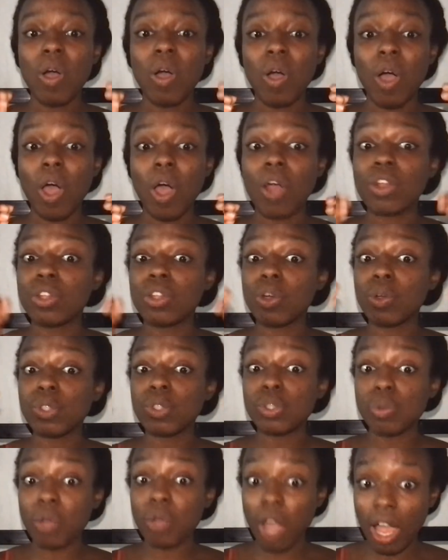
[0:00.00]
or those
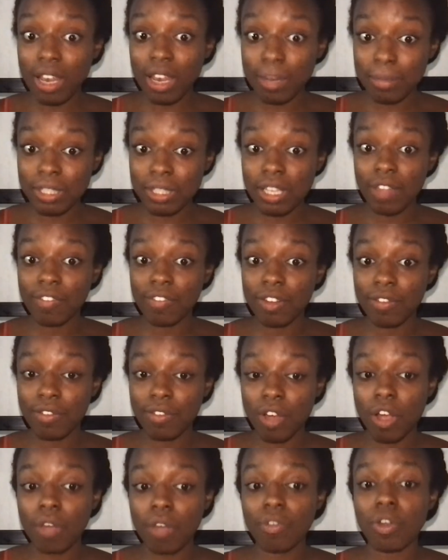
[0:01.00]
who got themselves
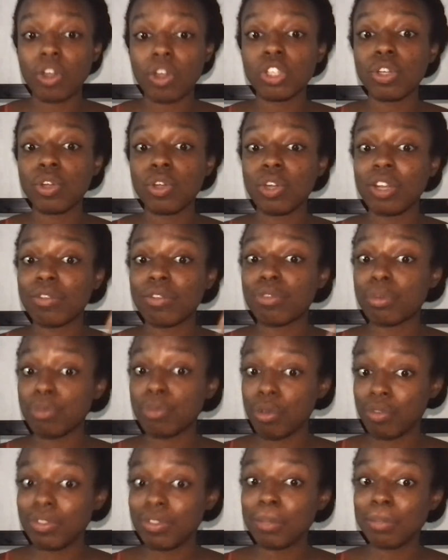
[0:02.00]
involved or could have
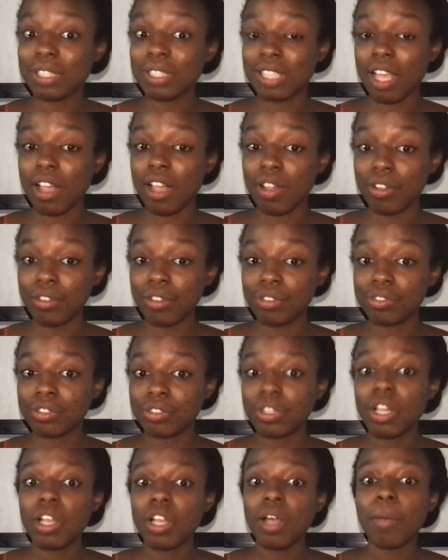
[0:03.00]
removed themselves,
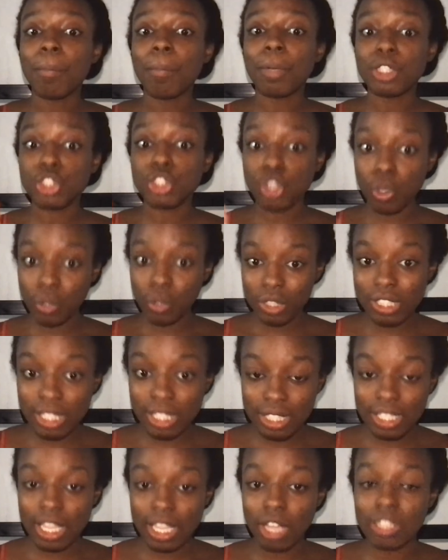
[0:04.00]
but chose to
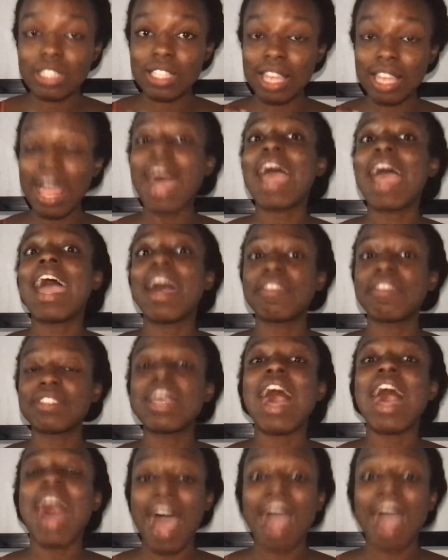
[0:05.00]
stay until I have
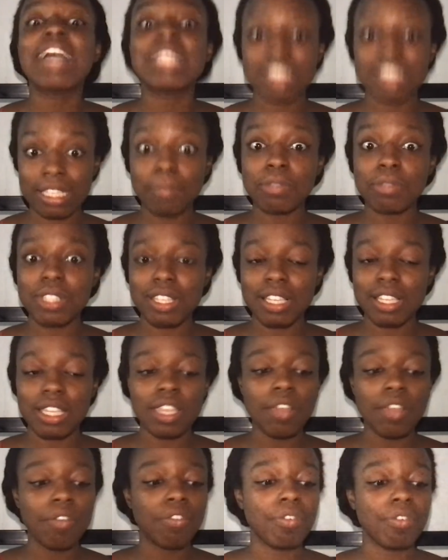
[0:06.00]
to ask them to
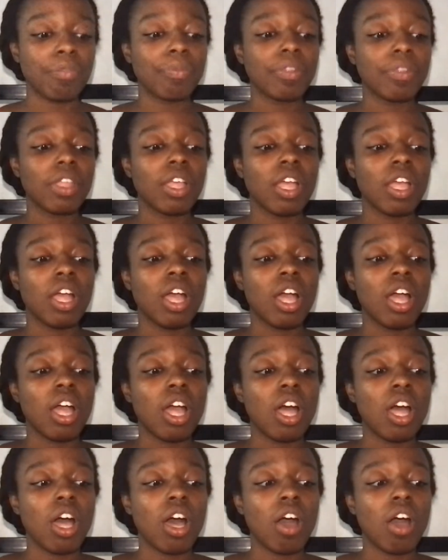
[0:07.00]
leave,
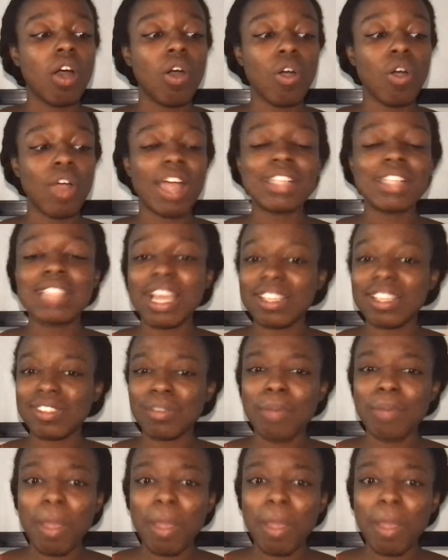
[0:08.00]
or I text from my